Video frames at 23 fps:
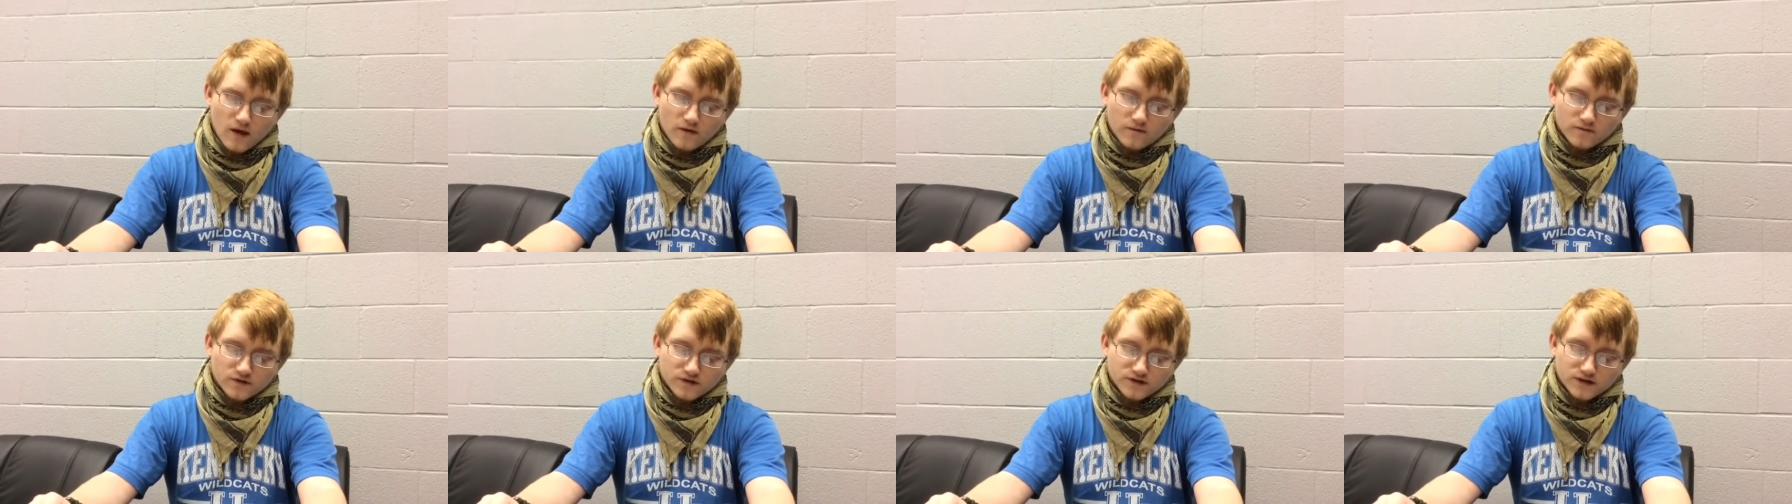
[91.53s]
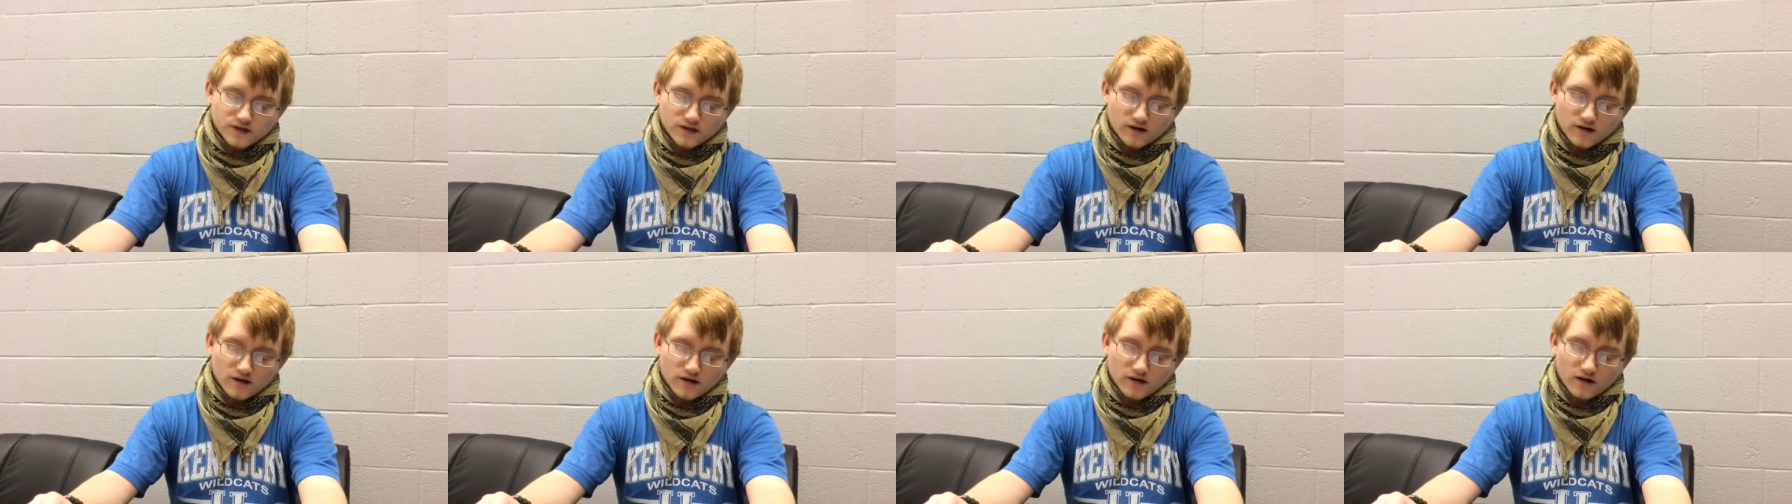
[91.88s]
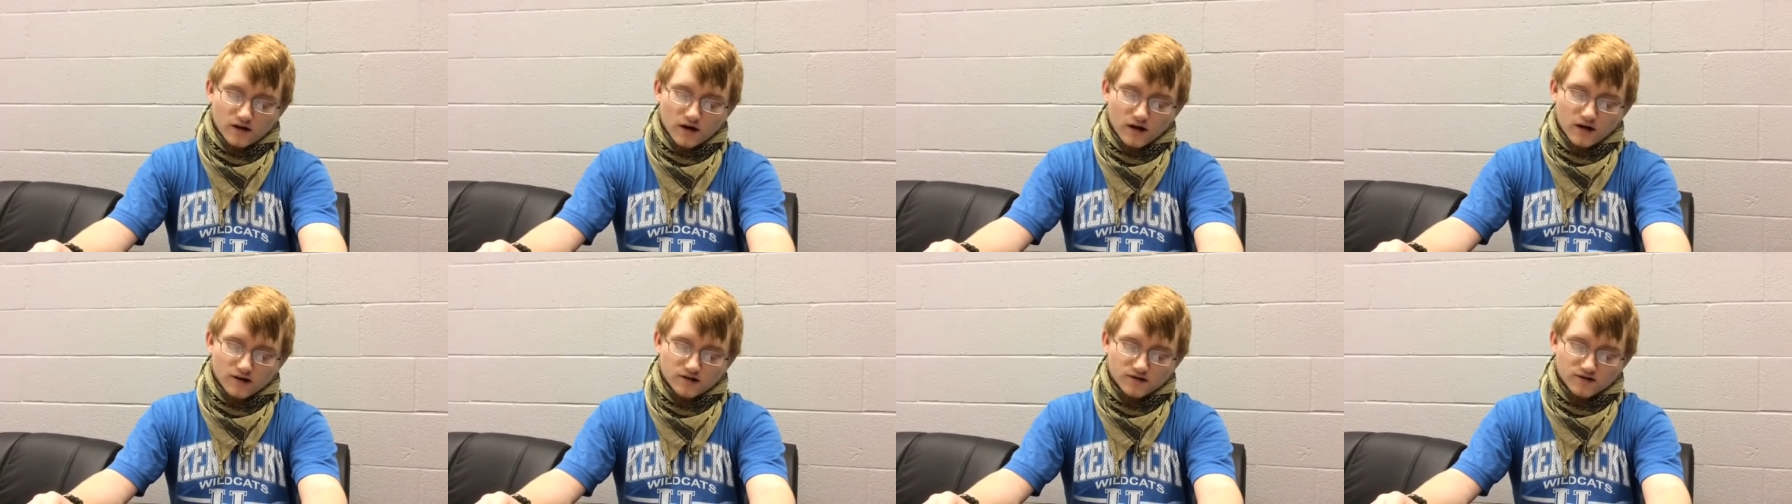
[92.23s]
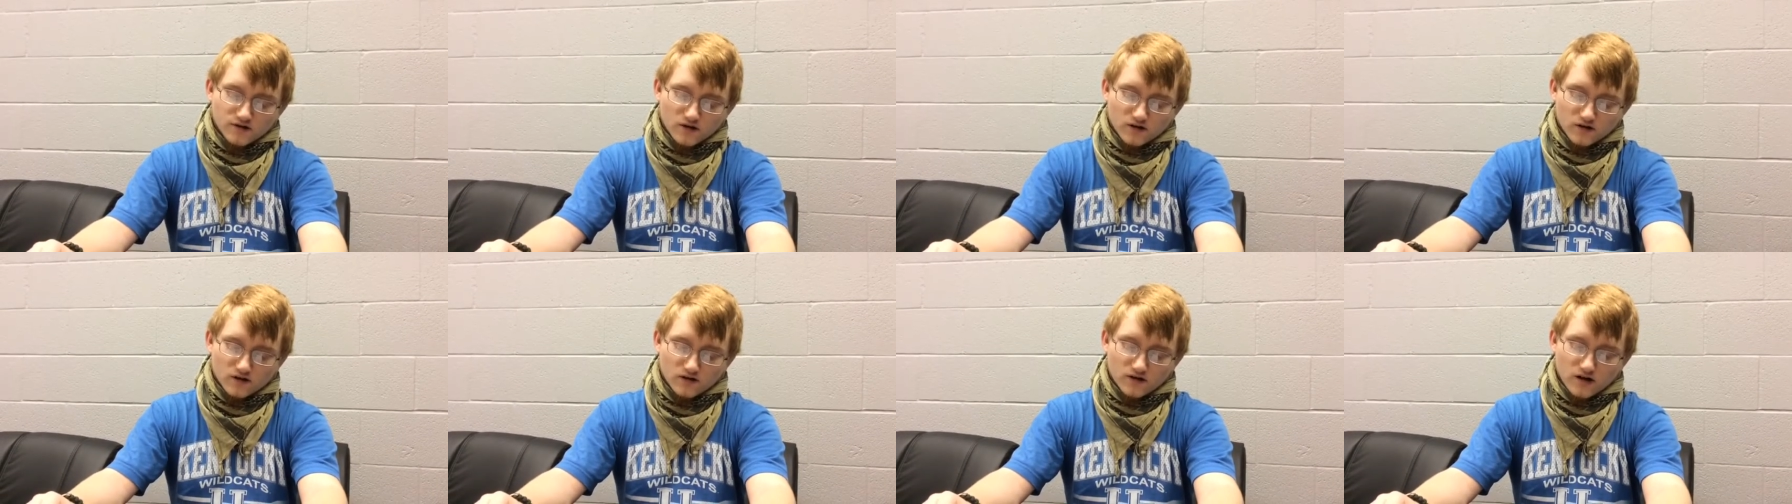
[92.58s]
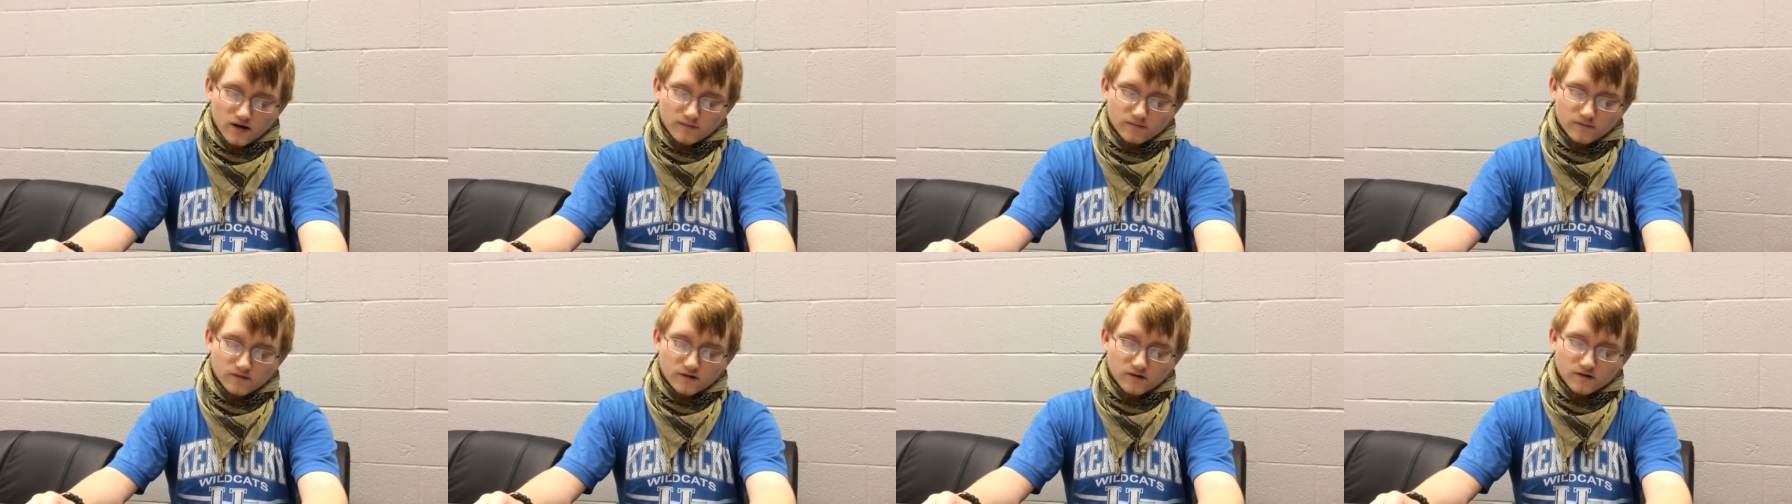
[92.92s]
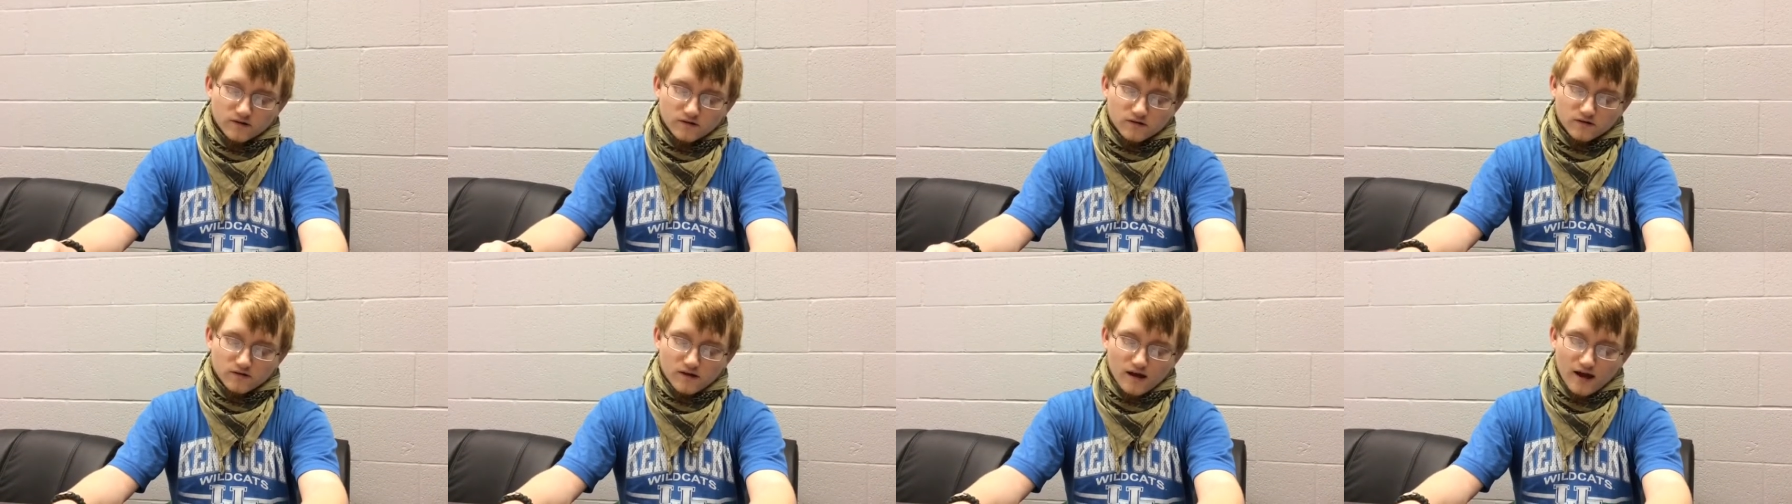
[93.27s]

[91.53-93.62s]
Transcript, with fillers: visit us on Club